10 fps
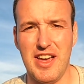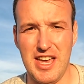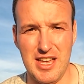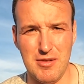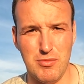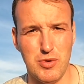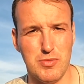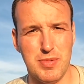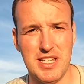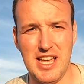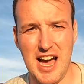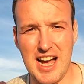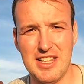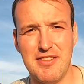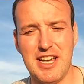it would be
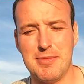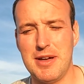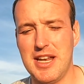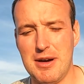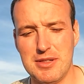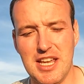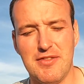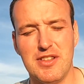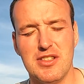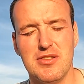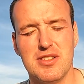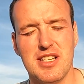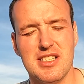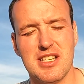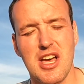highly recommended. I would definitely use
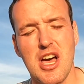this.